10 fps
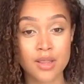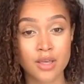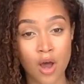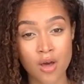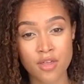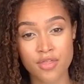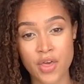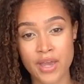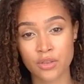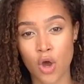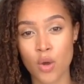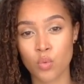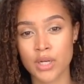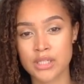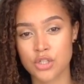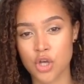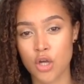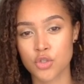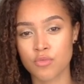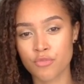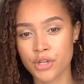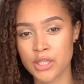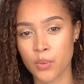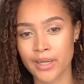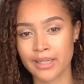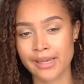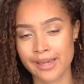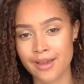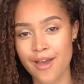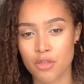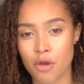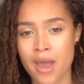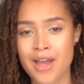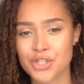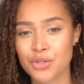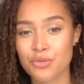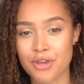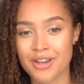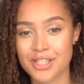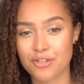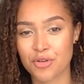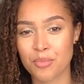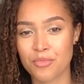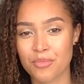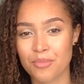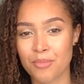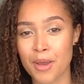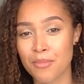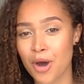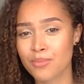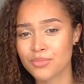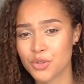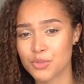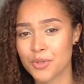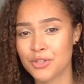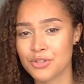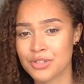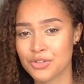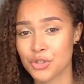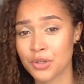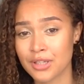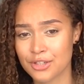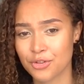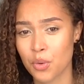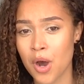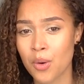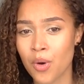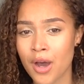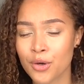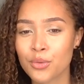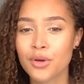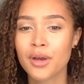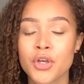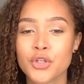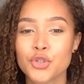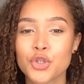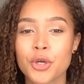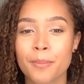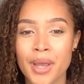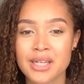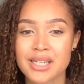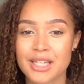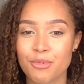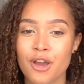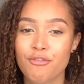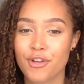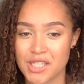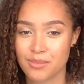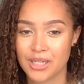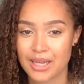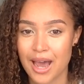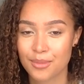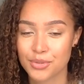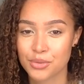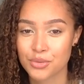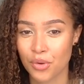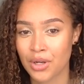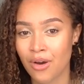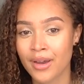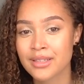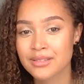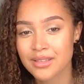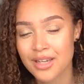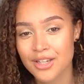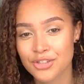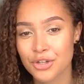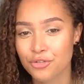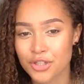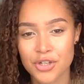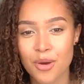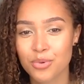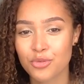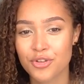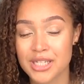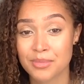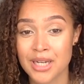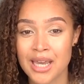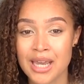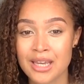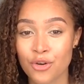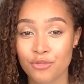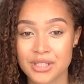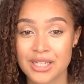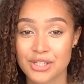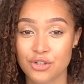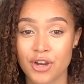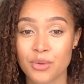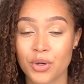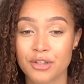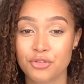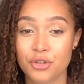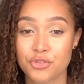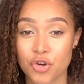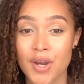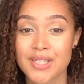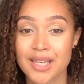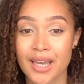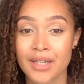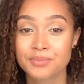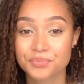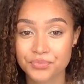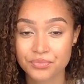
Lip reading: The other thing that I wanted to touch on really quickly, that I actually got the idea from my mum, who's been doing this for quite a while. You can basically buy vitamin capsules online. So for example, vitamin E obviously is a great one if you have dry skin.